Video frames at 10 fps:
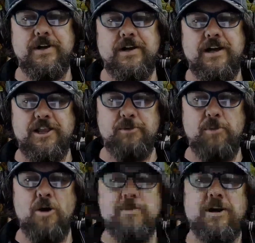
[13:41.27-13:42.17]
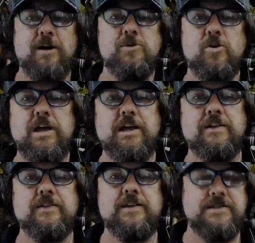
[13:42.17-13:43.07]
at the moment I'm looking
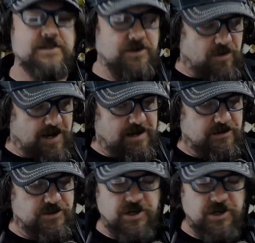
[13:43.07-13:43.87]
at this screen. I'll show